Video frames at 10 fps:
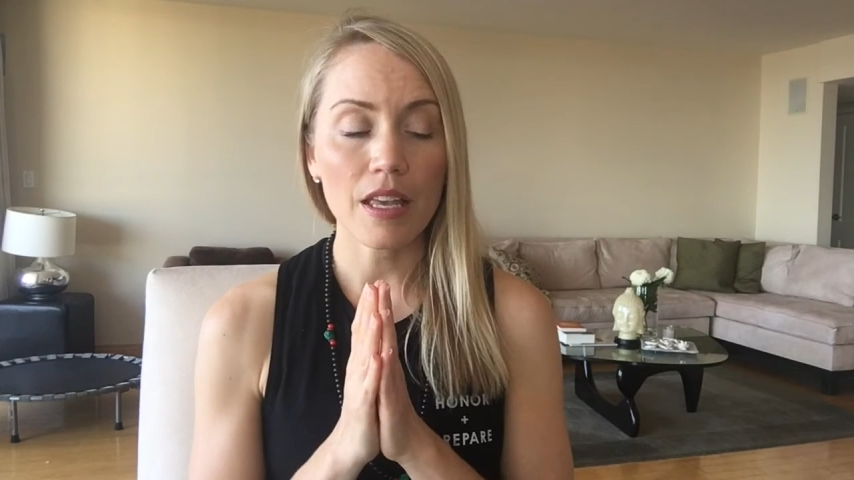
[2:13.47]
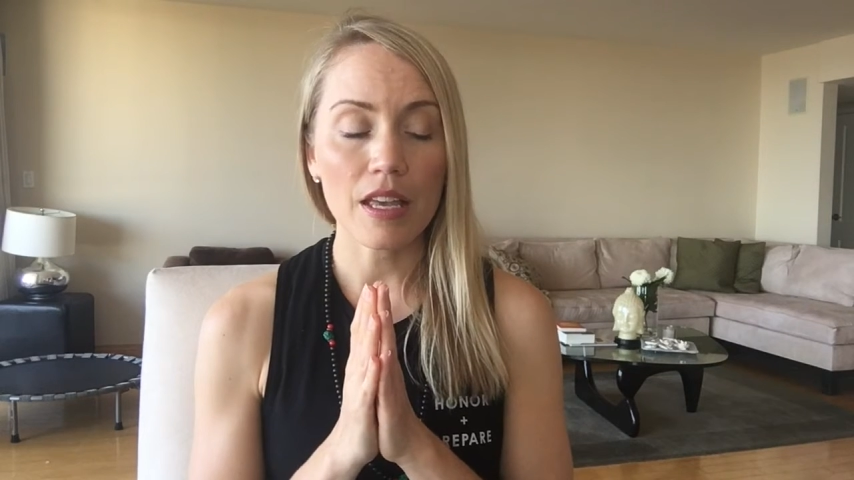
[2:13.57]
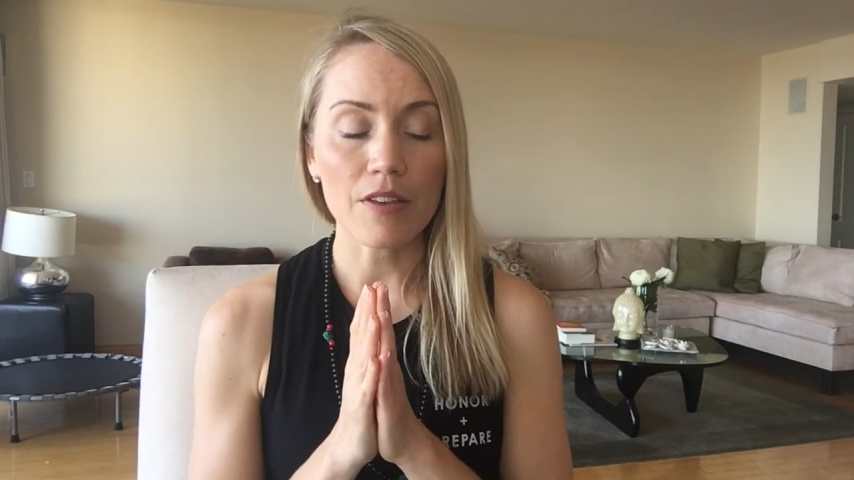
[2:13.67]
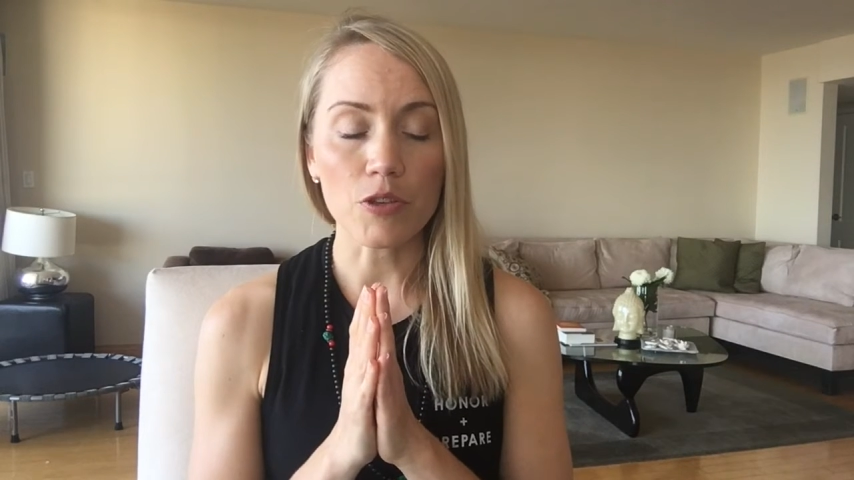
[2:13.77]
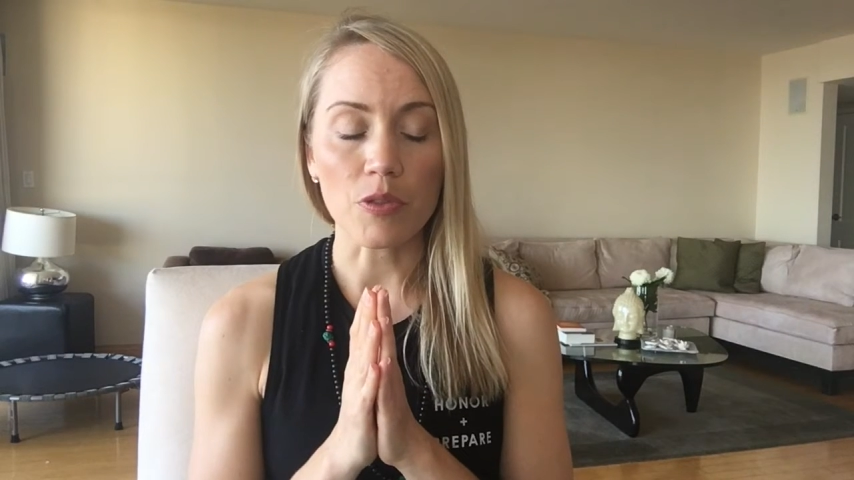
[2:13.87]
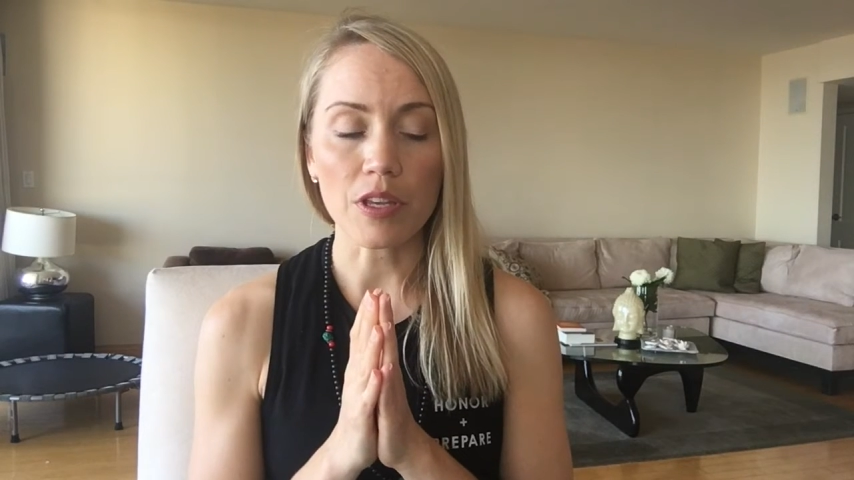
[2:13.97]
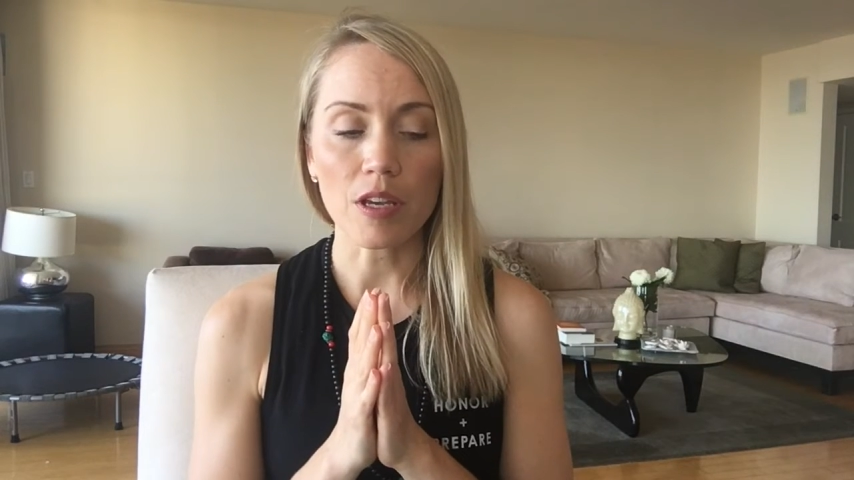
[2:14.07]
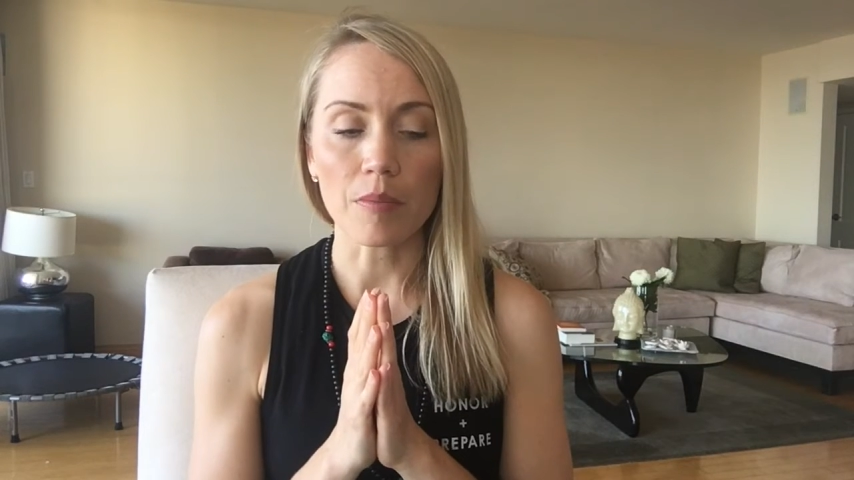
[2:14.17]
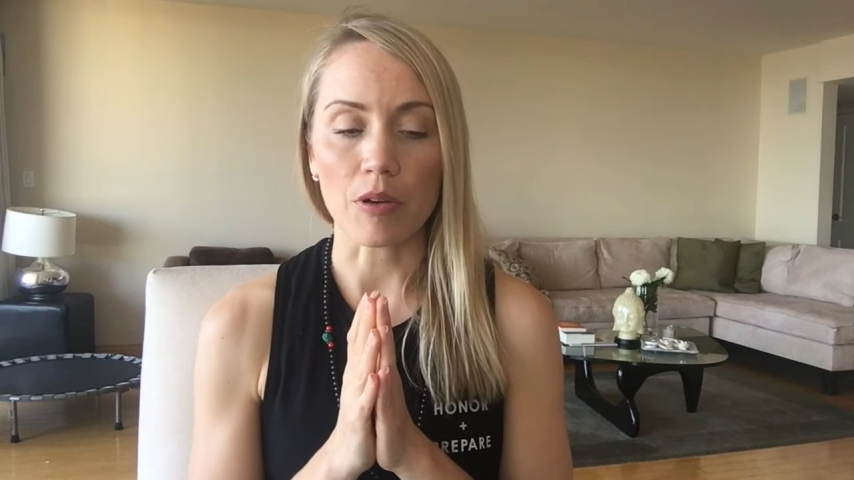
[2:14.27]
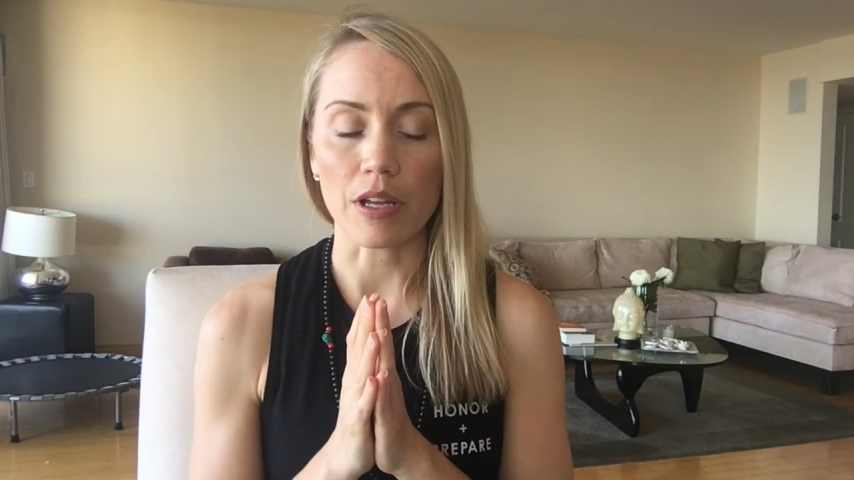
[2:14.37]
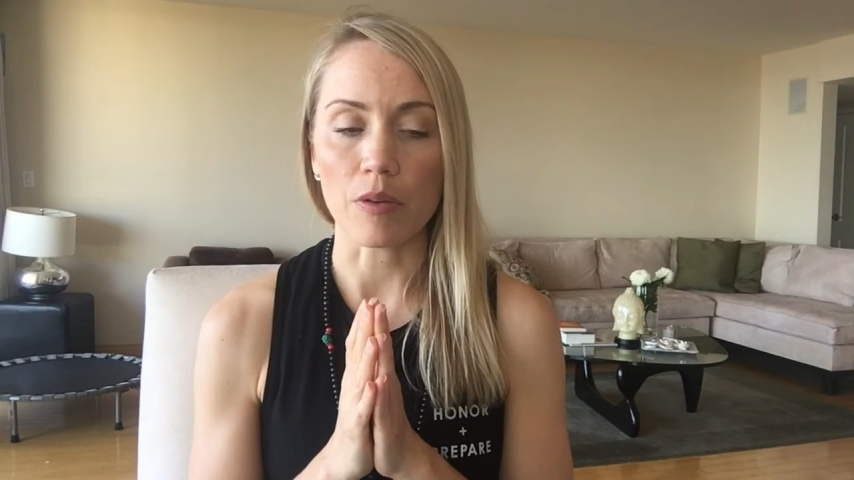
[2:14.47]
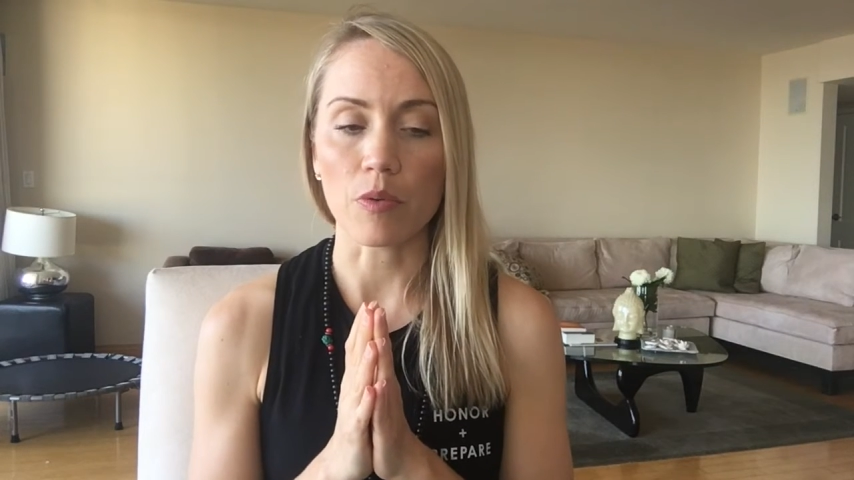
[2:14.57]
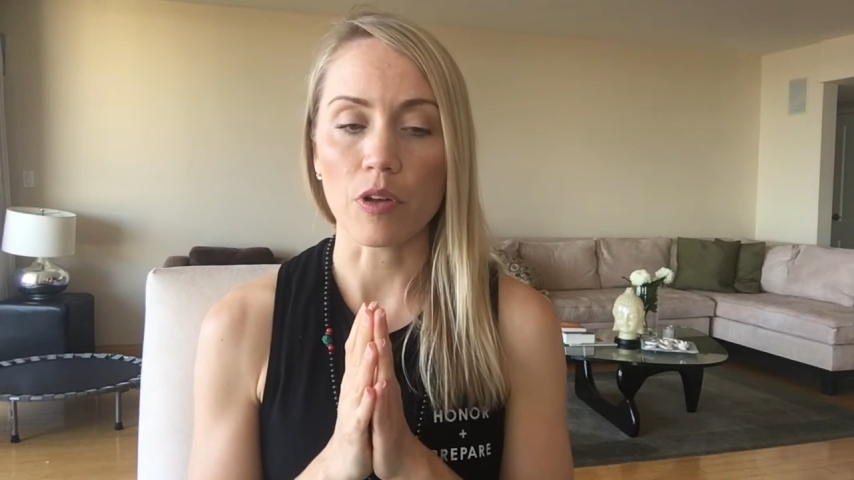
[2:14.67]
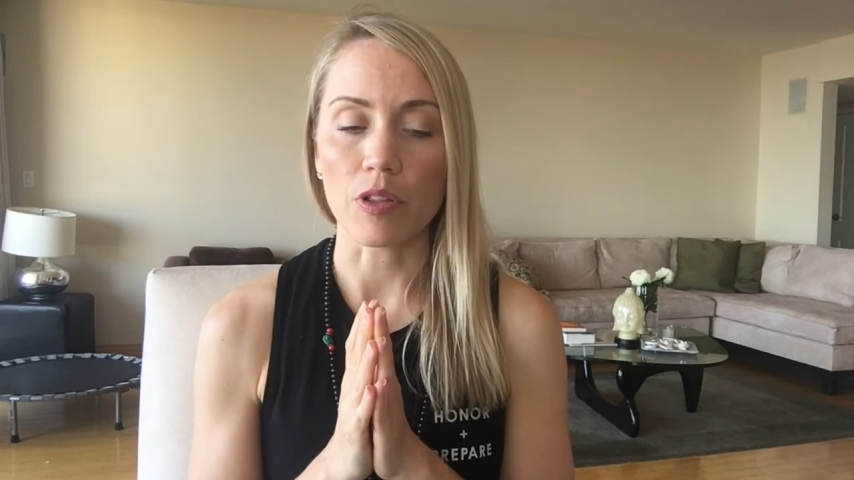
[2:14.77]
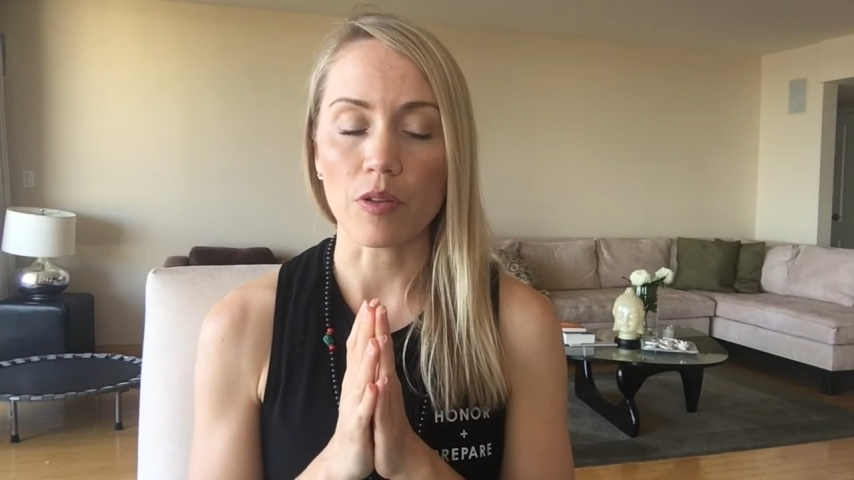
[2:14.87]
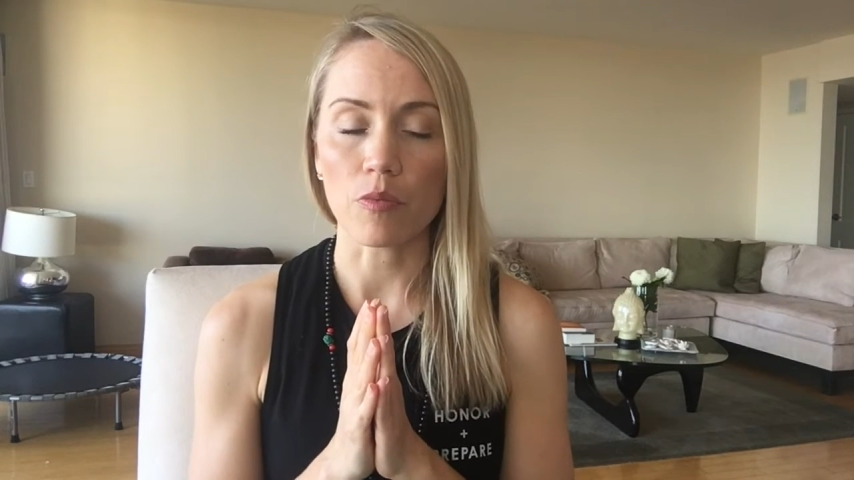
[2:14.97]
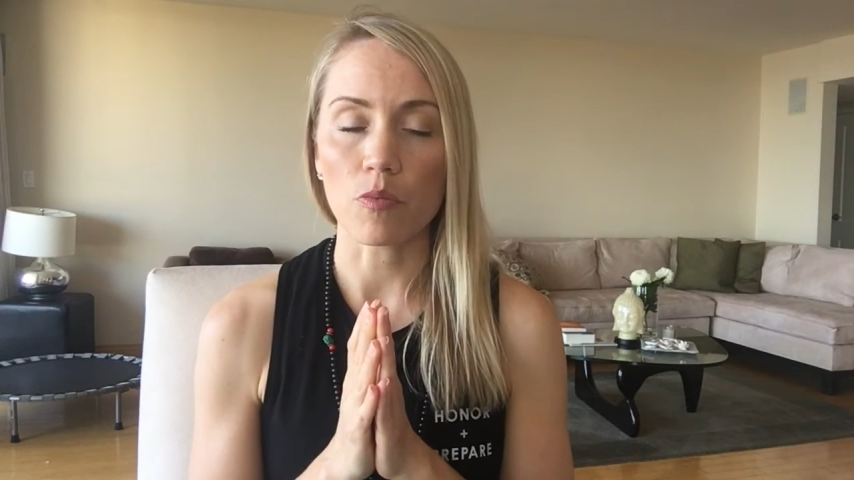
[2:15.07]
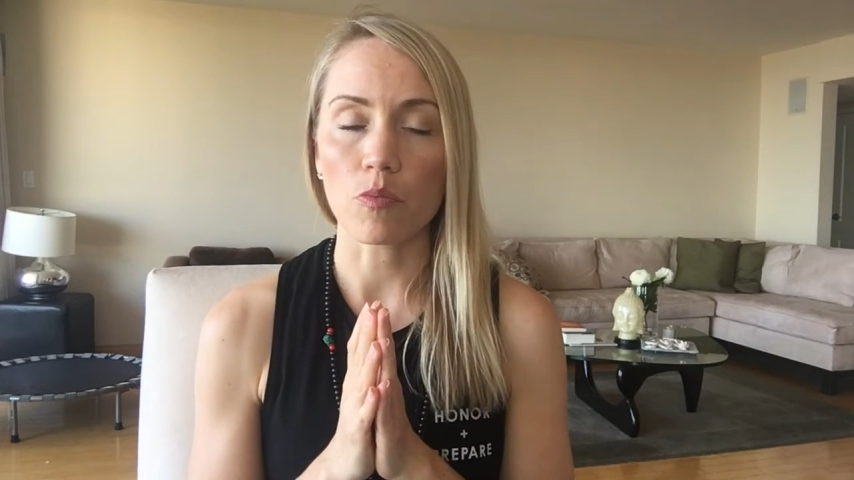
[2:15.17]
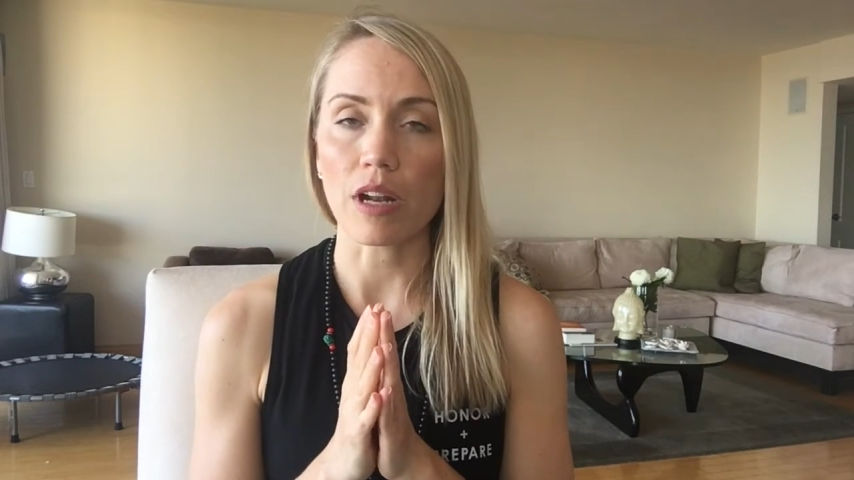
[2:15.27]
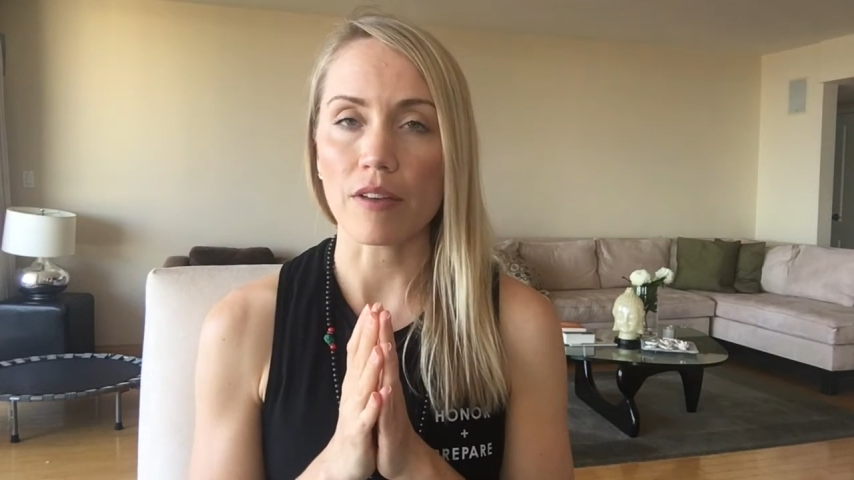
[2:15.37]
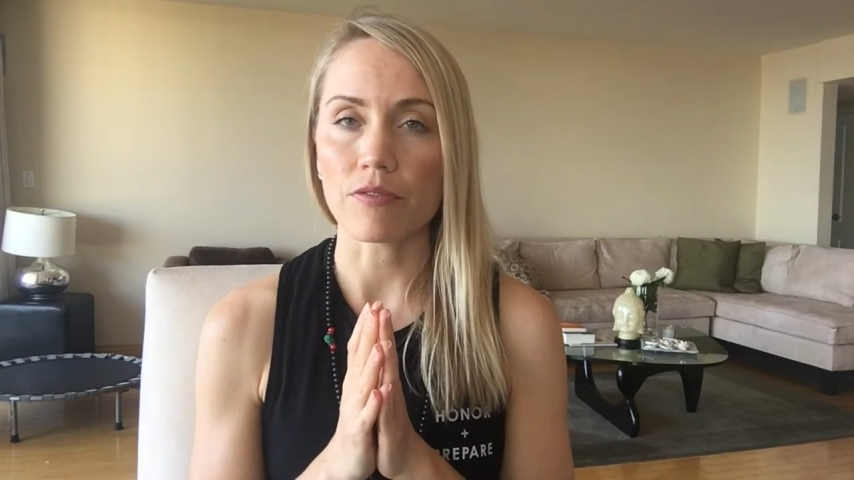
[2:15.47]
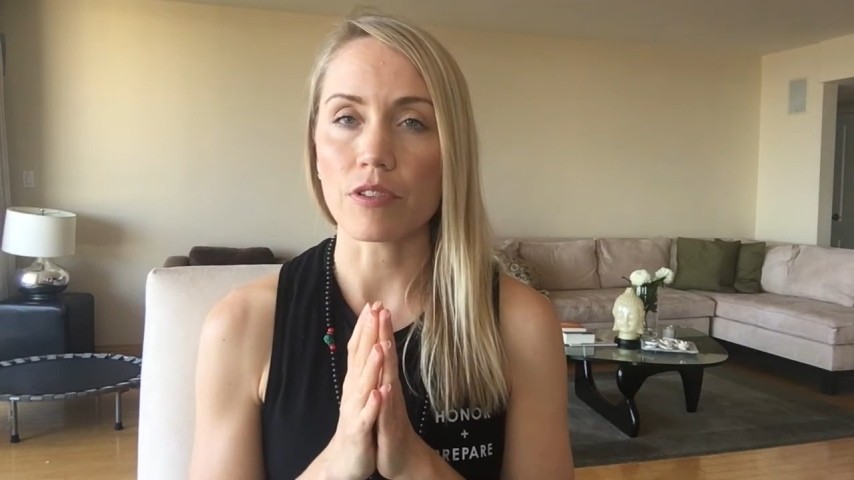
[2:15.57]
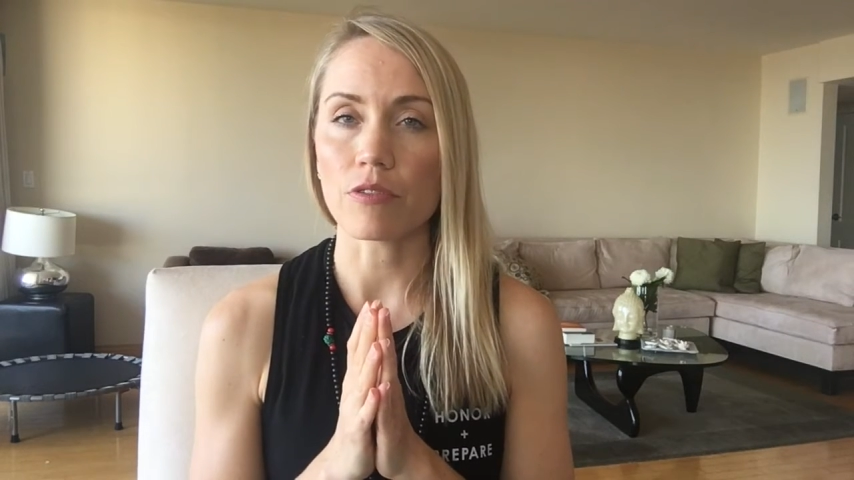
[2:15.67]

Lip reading: if you think about it, well, what I've